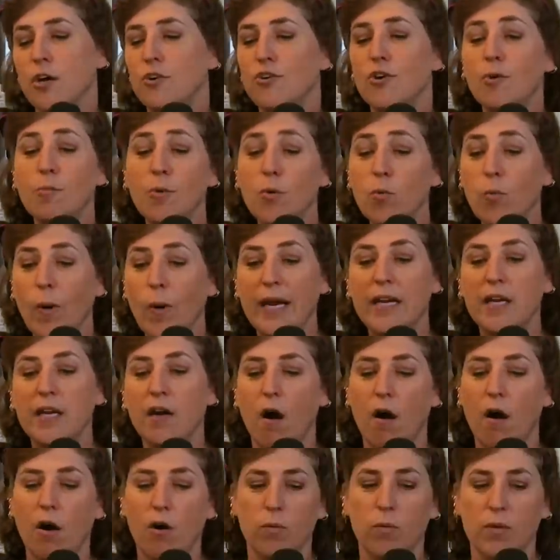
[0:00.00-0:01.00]
No more waiting
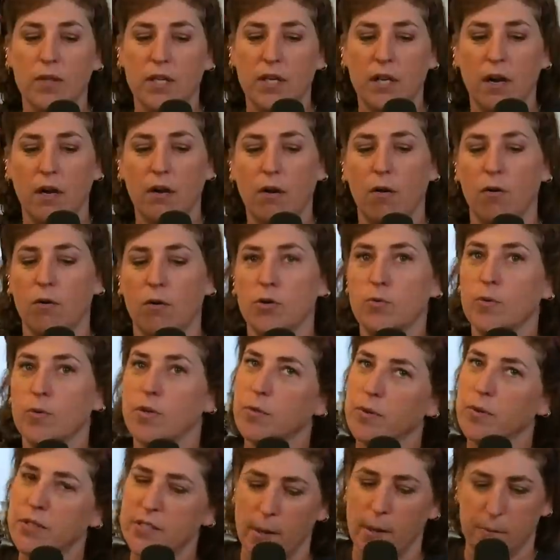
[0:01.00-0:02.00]
awkwardly on hold with
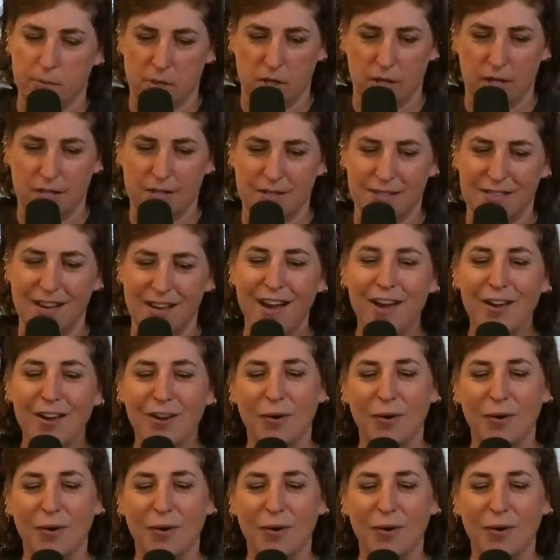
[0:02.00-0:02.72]
a receptionist.